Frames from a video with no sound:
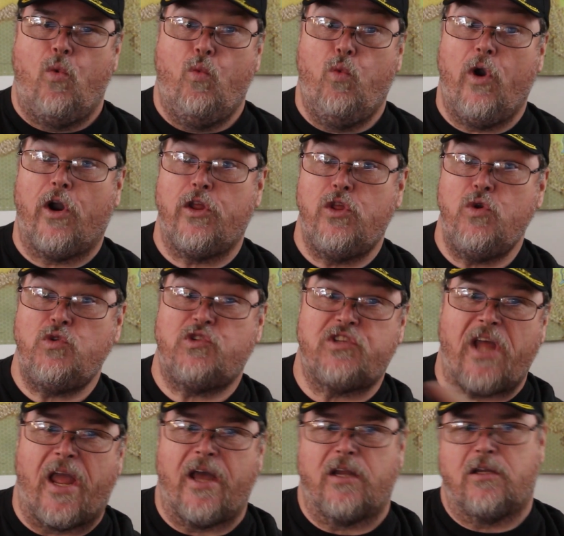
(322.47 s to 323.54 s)
where you
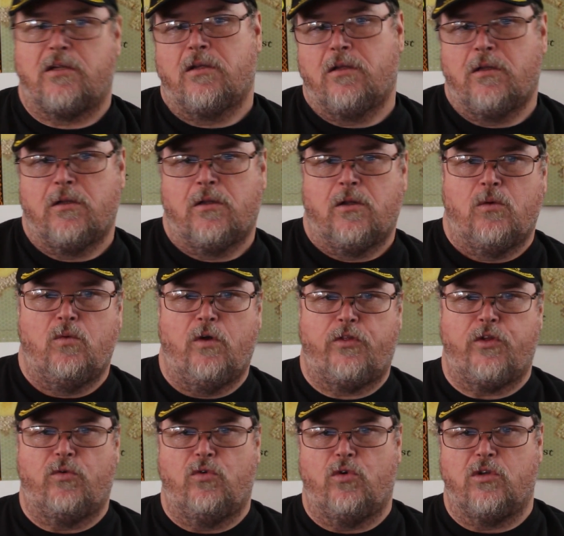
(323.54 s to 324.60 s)
stand with
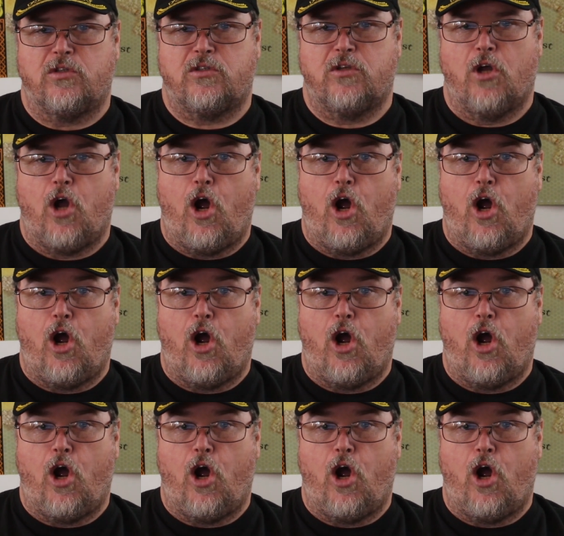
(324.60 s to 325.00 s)
the rules.